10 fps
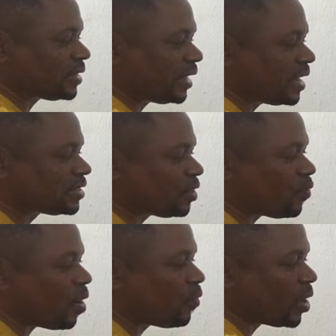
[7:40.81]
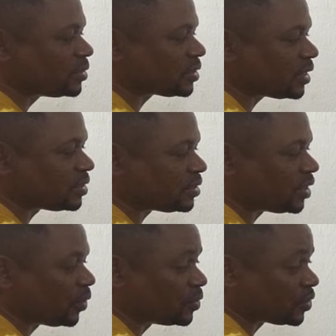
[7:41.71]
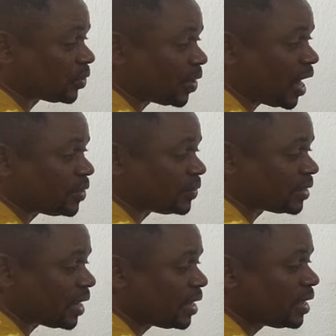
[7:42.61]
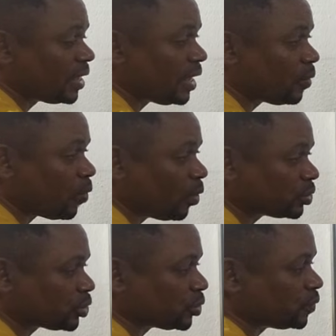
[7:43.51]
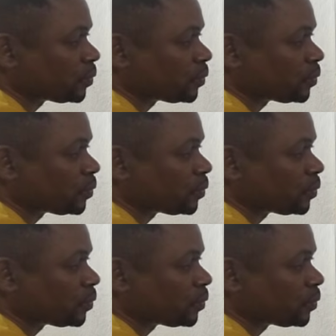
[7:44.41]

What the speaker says: Can I say 11600? Are you there? Equal to.